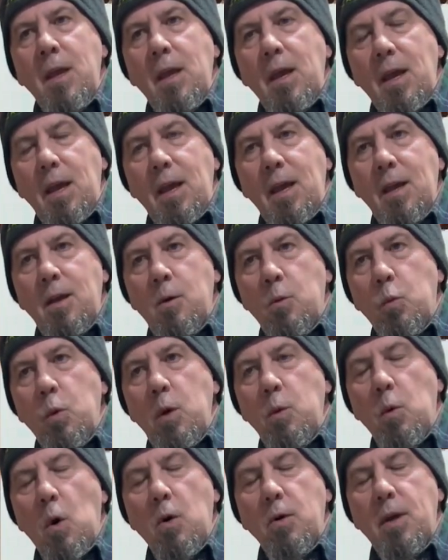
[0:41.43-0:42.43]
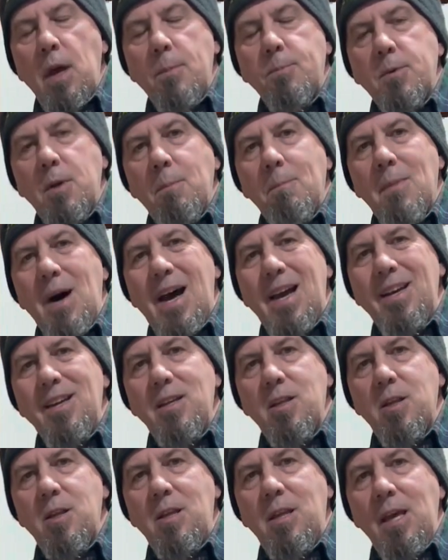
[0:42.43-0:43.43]
and we woke up to
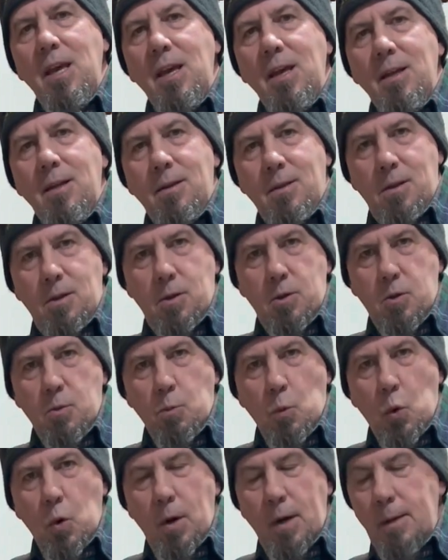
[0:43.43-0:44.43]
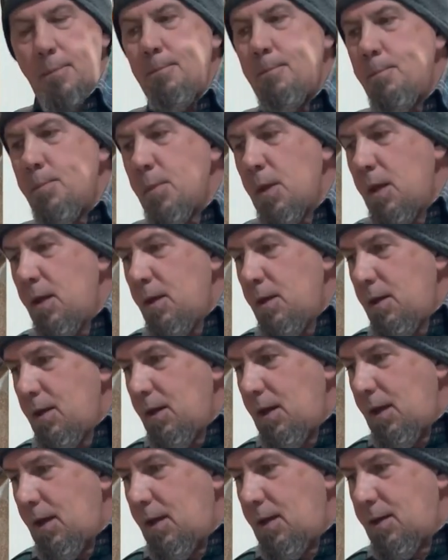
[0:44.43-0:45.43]
minus 10 this morning.
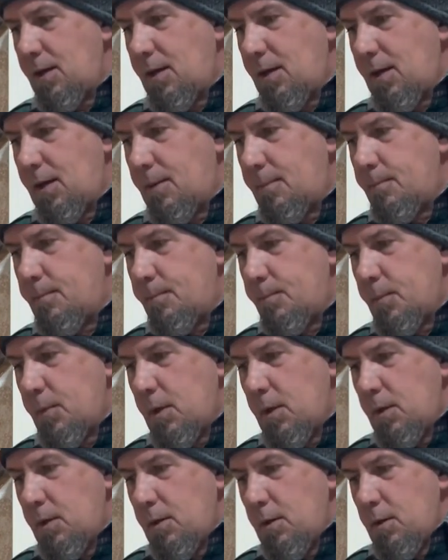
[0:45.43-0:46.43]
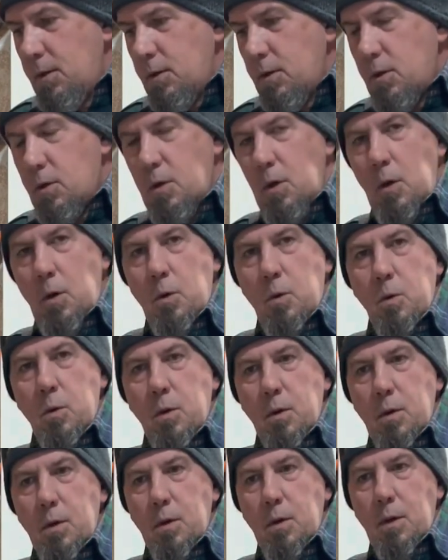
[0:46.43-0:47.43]
And so
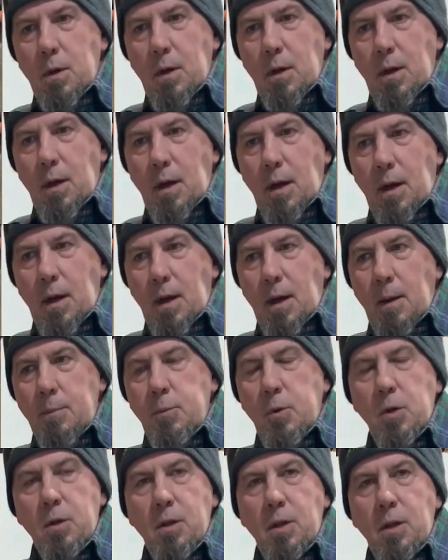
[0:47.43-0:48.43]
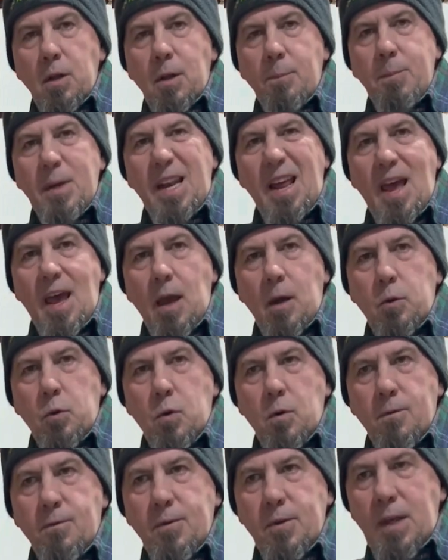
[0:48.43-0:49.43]
I'm doing a little bit
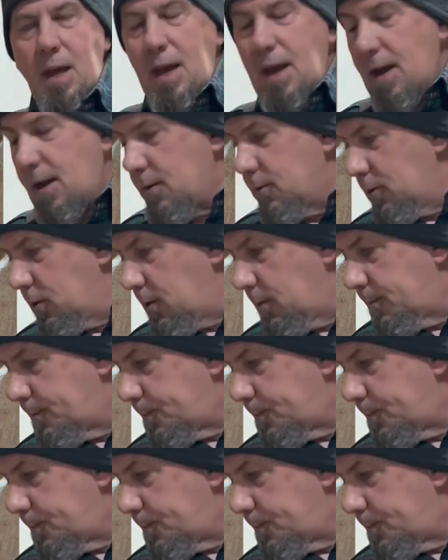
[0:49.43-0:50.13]
extra for the hounds.